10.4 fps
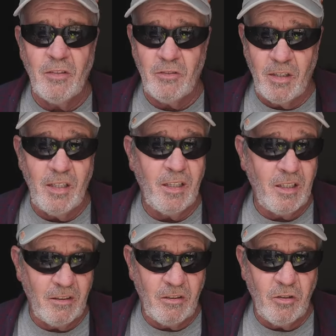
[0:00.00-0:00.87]
I was trying
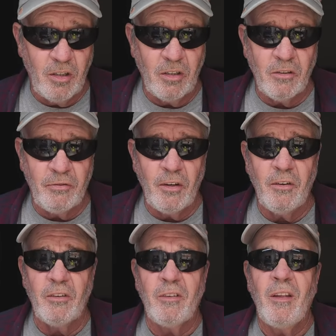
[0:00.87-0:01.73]
to get critical
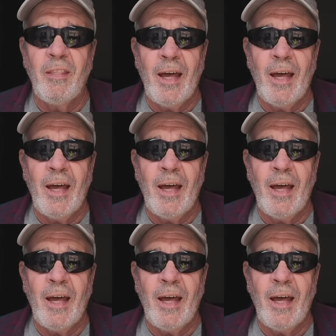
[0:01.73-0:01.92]
focus.